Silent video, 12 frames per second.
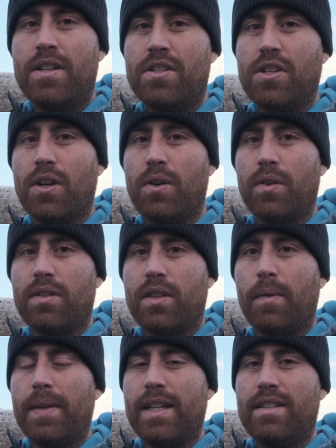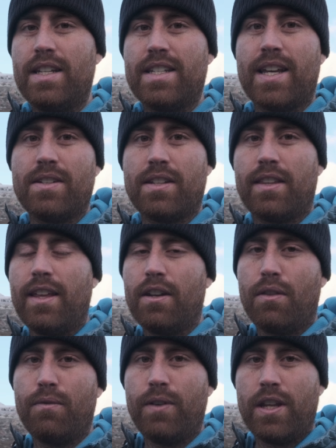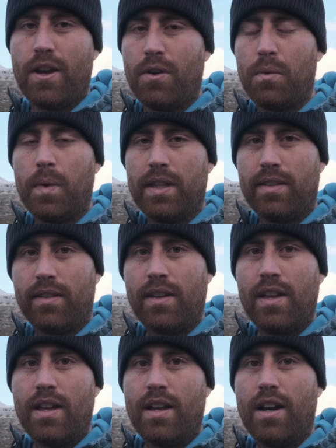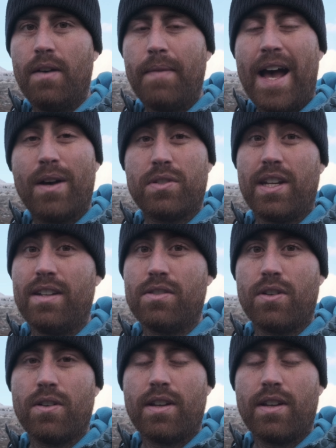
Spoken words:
so there'll be details at the end of the video with how to enter.